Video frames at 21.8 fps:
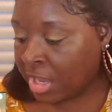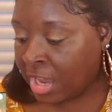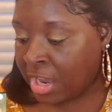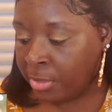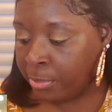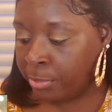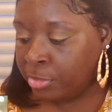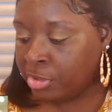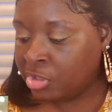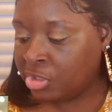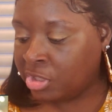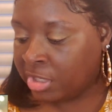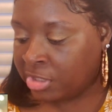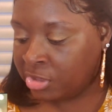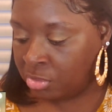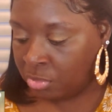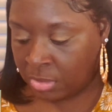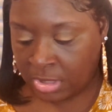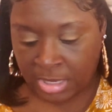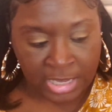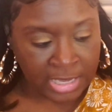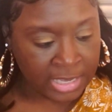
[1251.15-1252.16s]
I appreciate
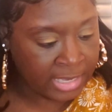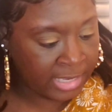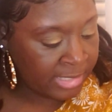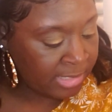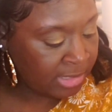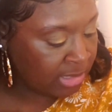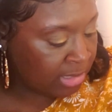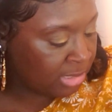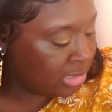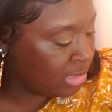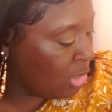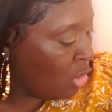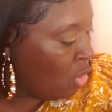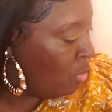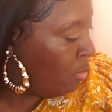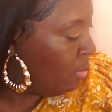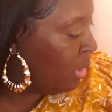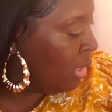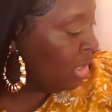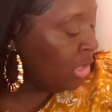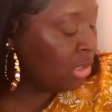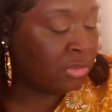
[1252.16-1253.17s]
you guys so
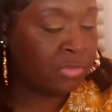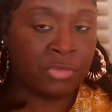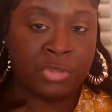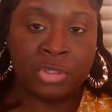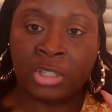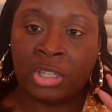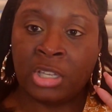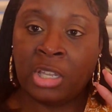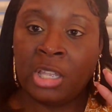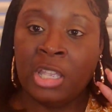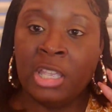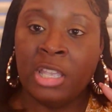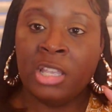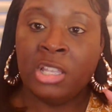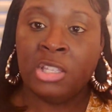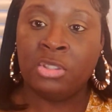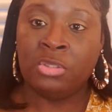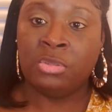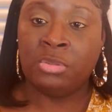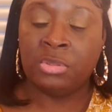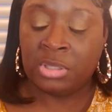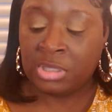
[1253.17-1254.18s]
much for
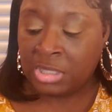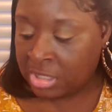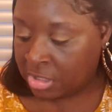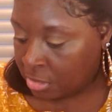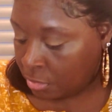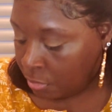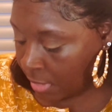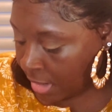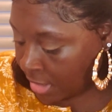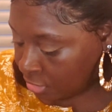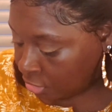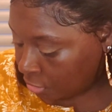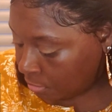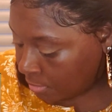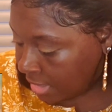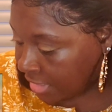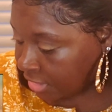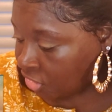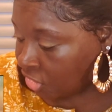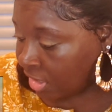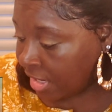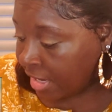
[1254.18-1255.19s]
sticking around for
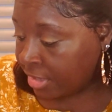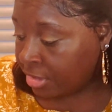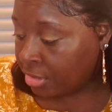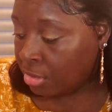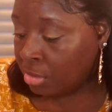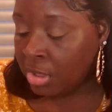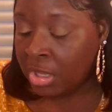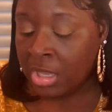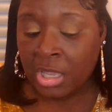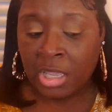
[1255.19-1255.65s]
my channel.